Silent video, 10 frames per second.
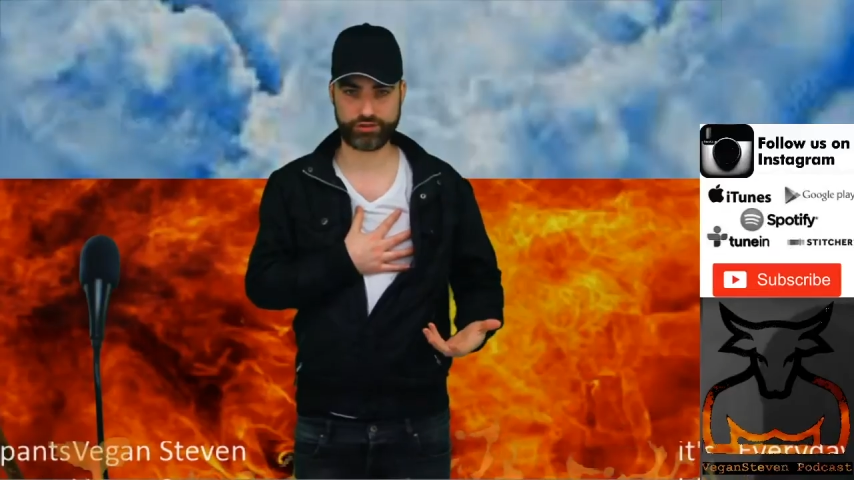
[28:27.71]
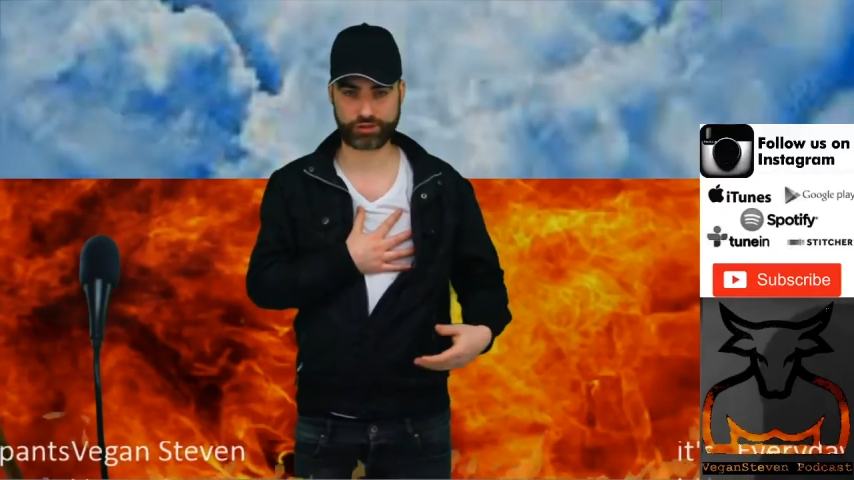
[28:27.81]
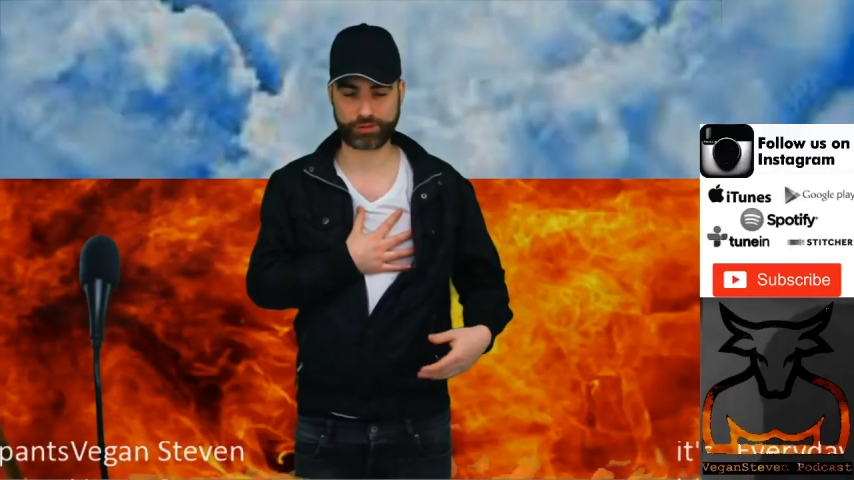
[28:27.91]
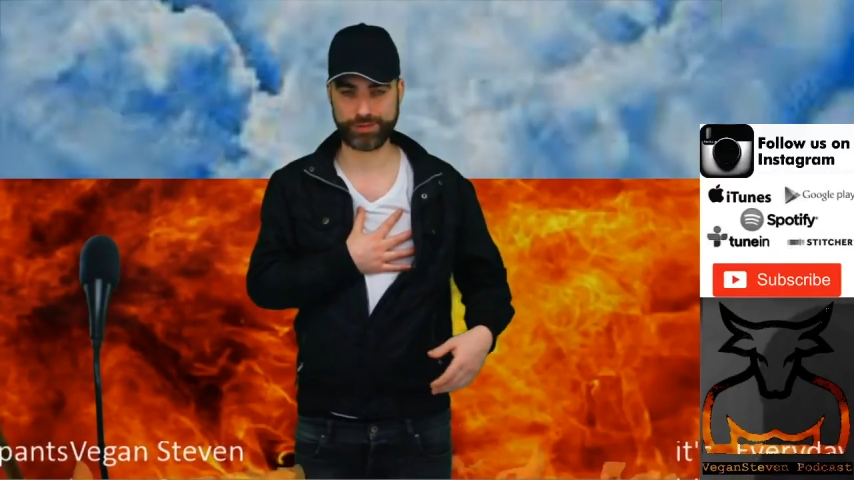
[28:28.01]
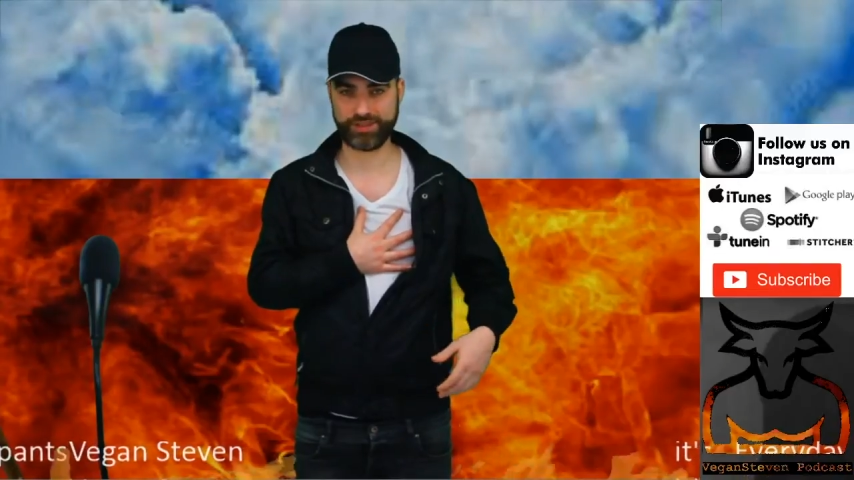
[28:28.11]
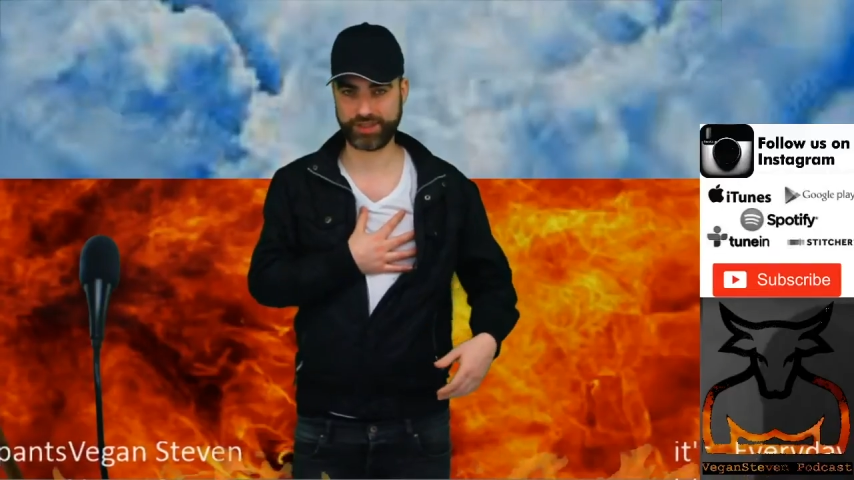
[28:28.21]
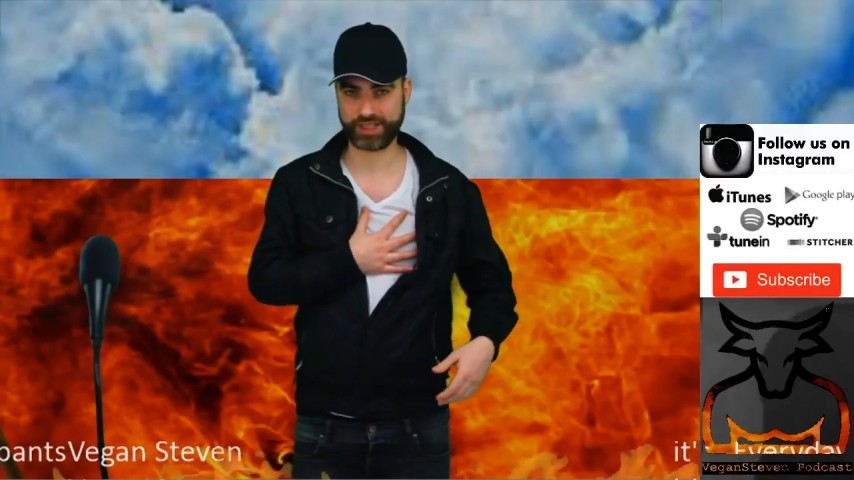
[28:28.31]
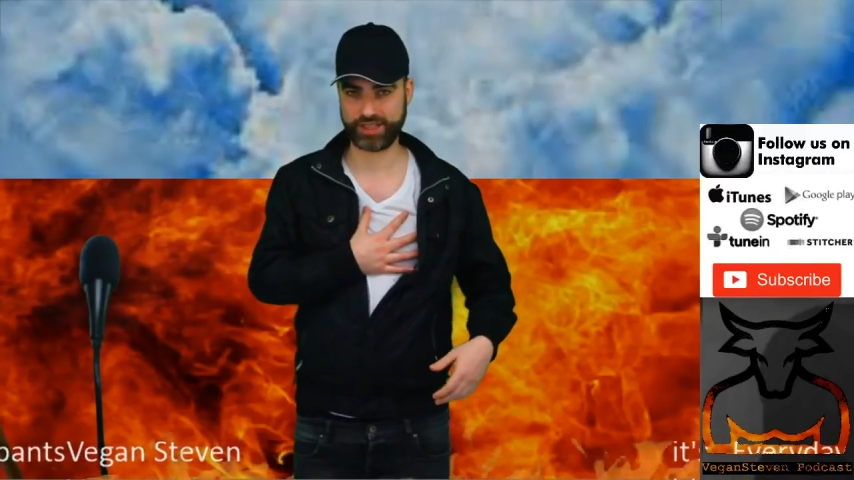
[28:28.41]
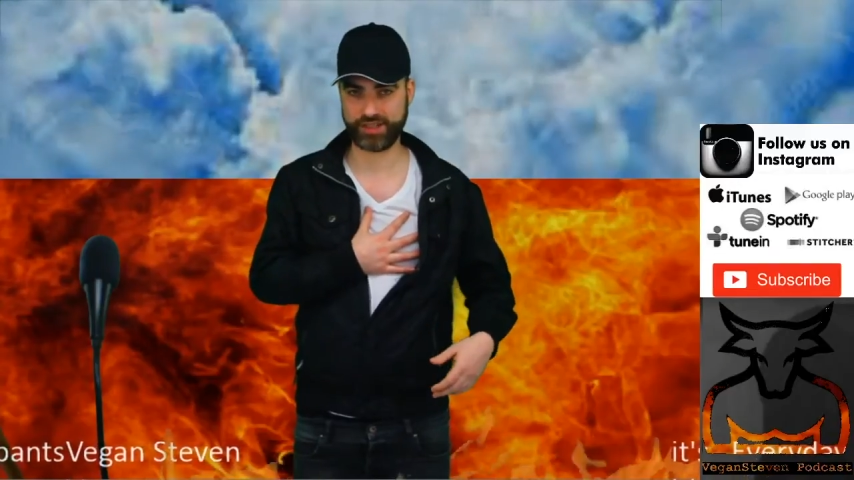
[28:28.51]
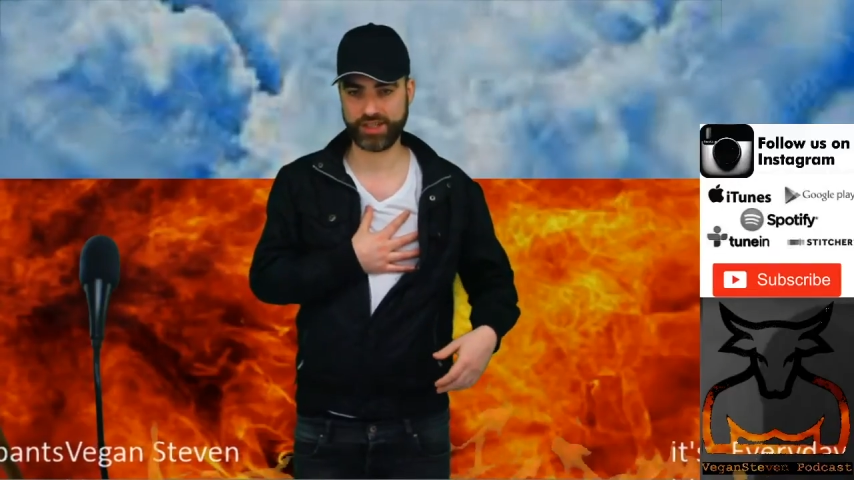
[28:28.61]
Just means you
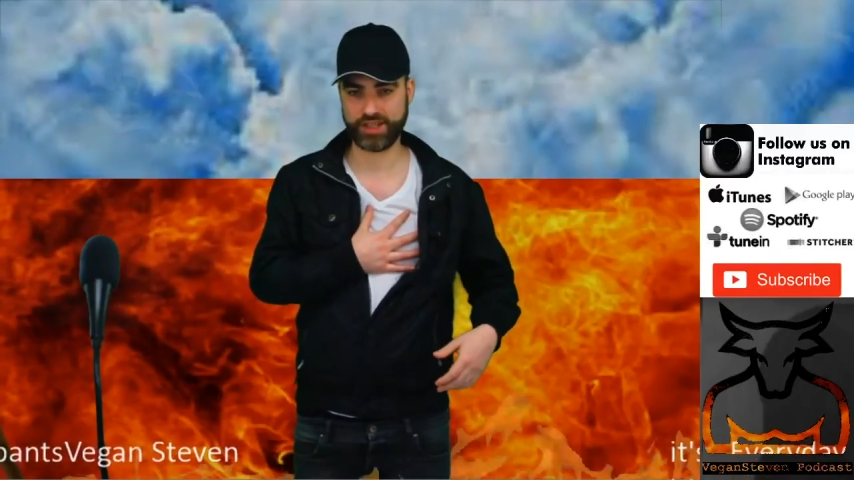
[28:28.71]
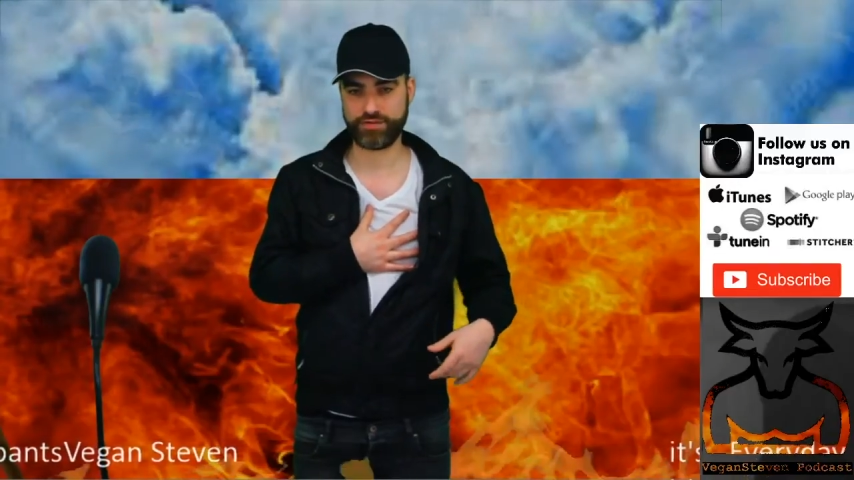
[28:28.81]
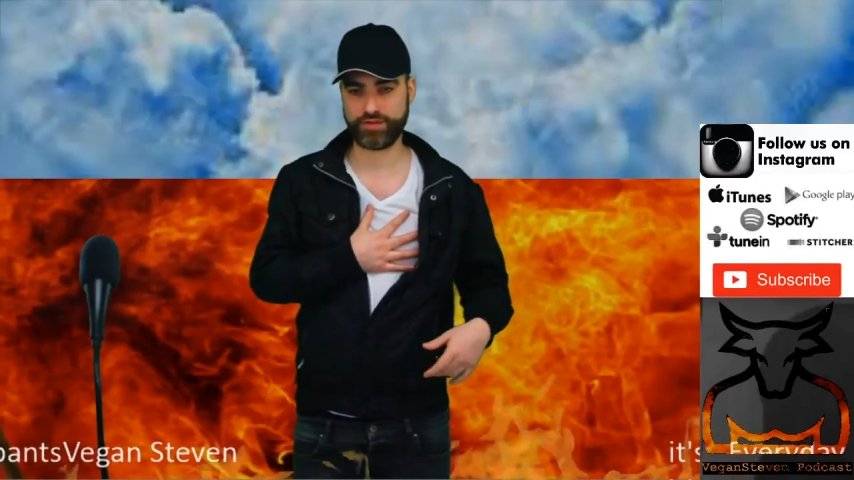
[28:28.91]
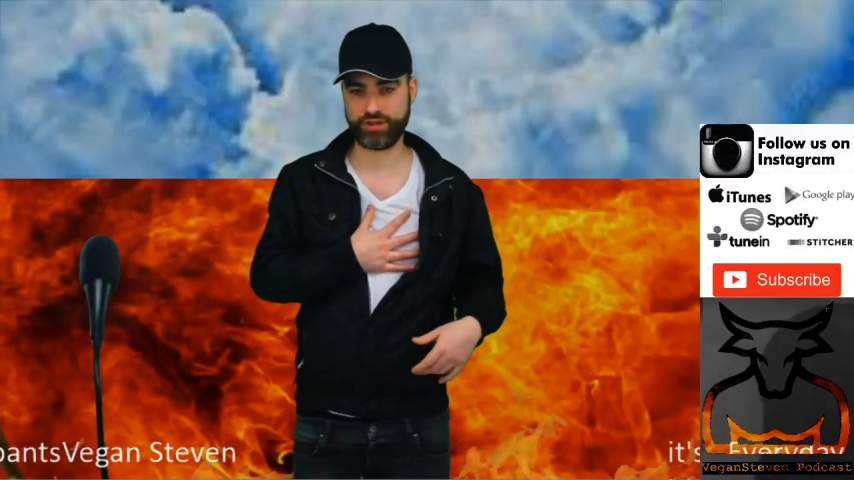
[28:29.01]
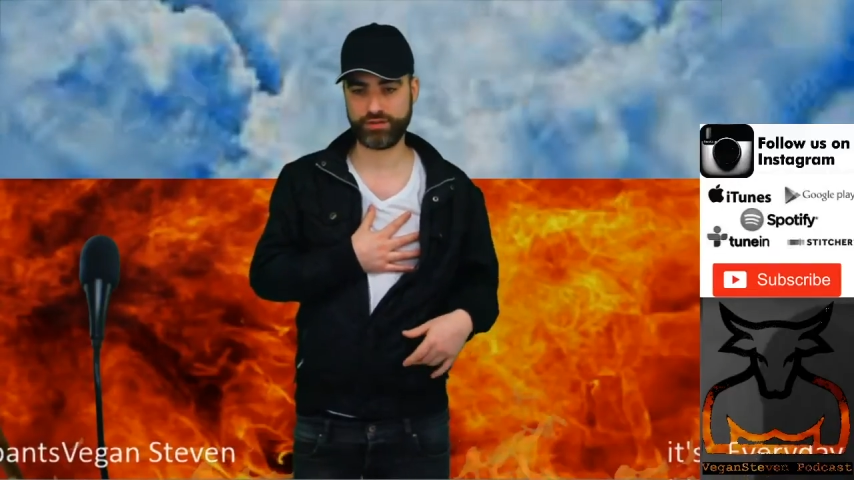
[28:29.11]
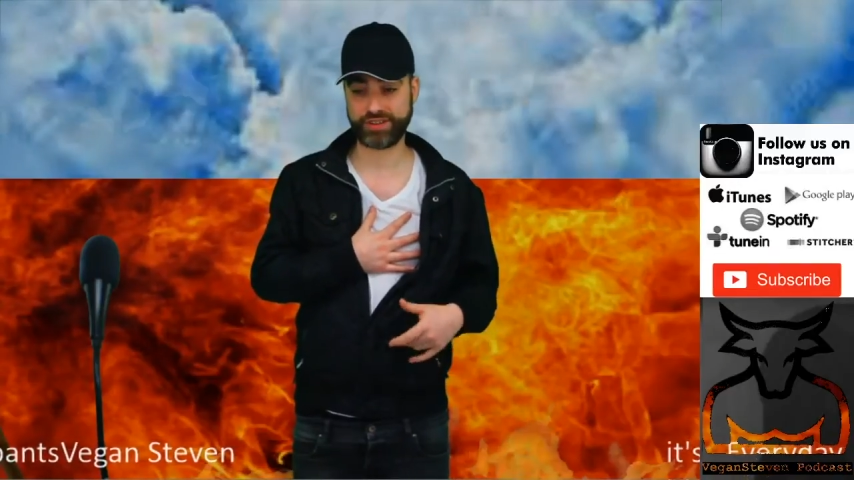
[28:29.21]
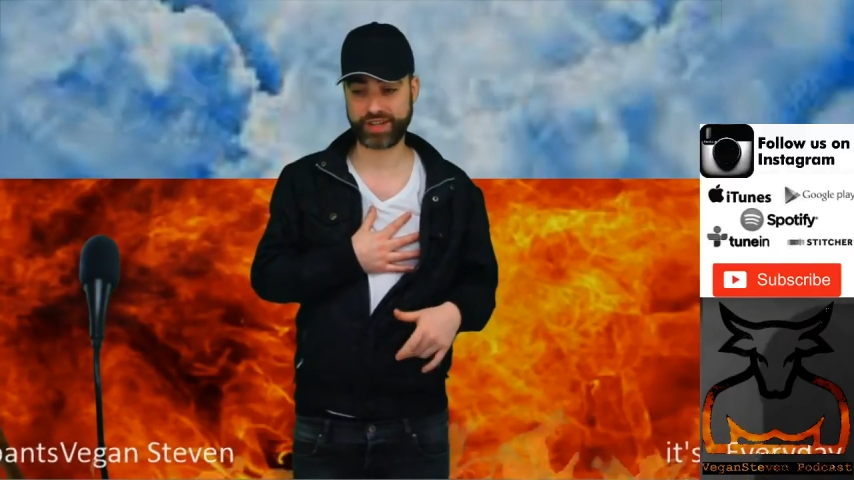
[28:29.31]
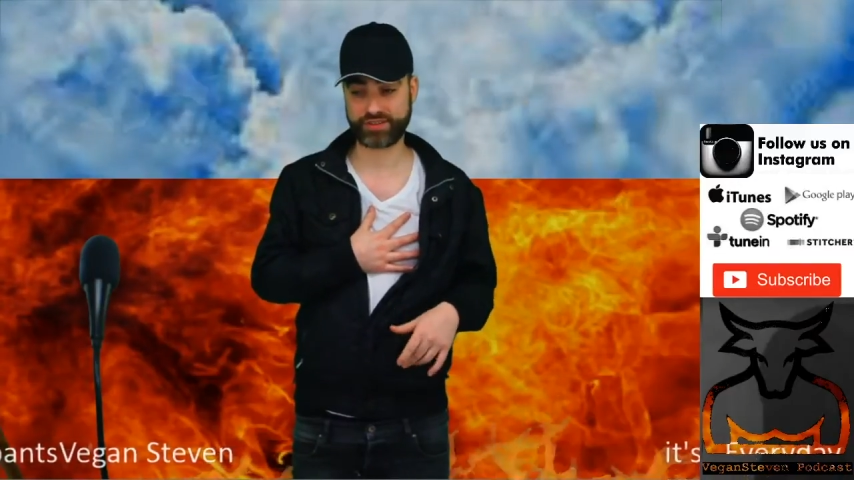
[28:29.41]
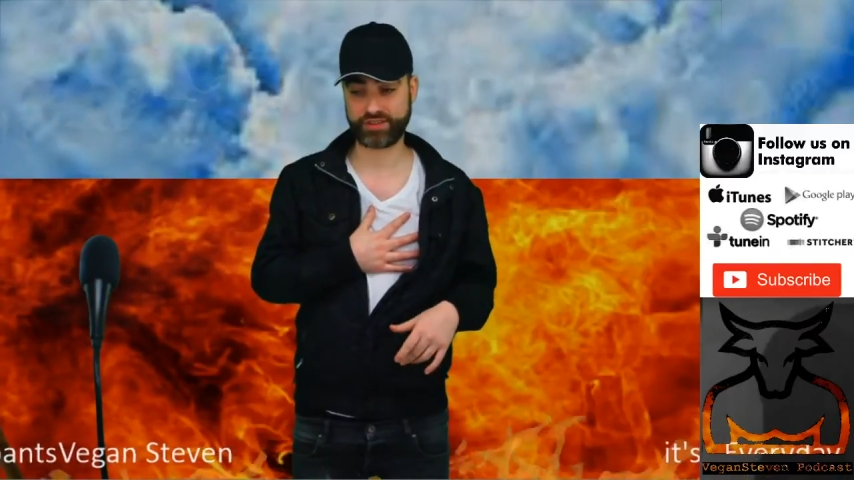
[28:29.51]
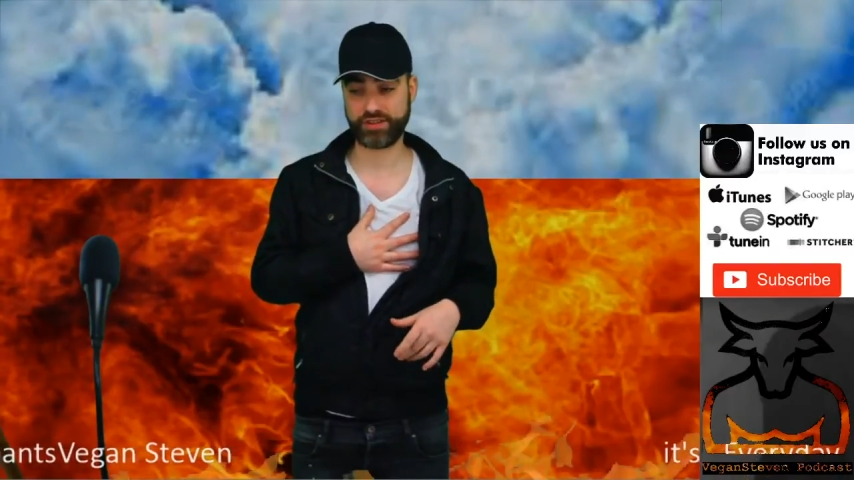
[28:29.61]
can, if you do these
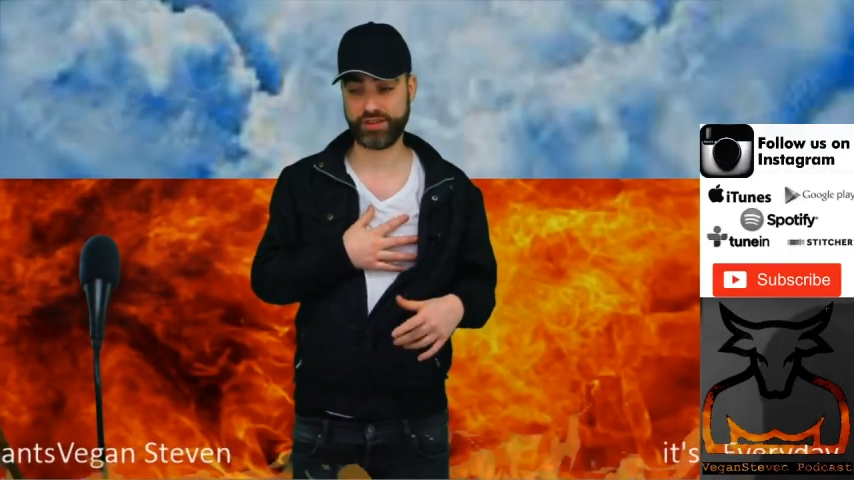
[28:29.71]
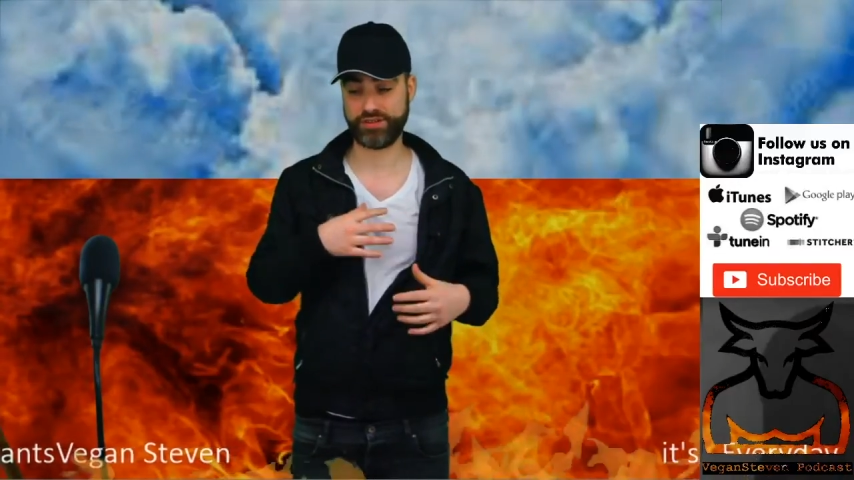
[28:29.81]
exercises,